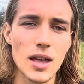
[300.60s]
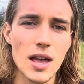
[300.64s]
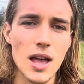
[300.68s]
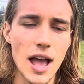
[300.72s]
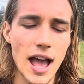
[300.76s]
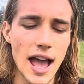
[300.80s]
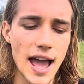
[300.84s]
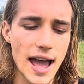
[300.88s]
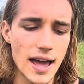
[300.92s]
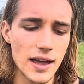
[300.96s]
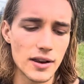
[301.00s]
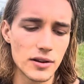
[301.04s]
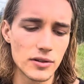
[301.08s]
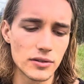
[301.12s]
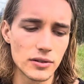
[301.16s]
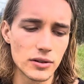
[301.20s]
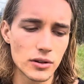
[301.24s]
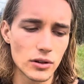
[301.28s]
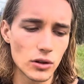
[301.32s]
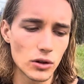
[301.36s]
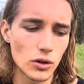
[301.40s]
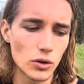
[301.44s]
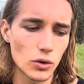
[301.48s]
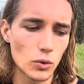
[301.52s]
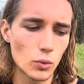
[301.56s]
And
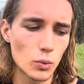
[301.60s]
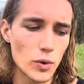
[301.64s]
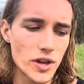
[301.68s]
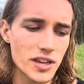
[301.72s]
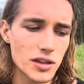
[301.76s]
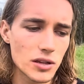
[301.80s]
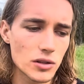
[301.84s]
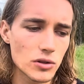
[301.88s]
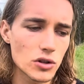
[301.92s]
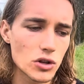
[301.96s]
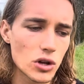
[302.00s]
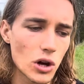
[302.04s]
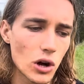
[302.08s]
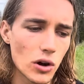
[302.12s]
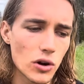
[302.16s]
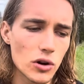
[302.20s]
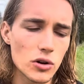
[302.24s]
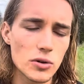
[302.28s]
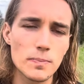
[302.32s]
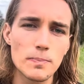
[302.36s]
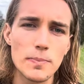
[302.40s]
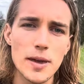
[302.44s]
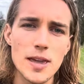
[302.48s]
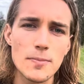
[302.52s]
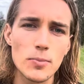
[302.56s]
we can go,
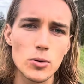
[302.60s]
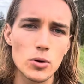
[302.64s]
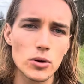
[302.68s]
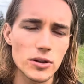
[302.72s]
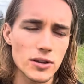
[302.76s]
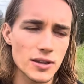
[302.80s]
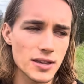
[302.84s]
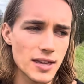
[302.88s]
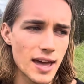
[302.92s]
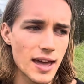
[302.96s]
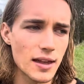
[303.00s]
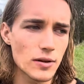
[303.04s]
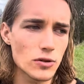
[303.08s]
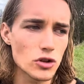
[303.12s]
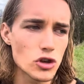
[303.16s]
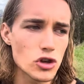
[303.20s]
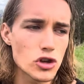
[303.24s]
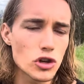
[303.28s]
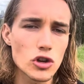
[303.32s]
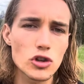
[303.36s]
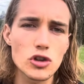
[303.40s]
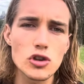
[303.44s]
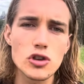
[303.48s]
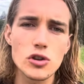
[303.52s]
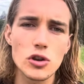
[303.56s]
people can get, you
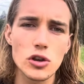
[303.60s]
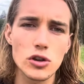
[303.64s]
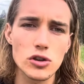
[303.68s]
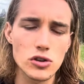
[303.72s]
can, you can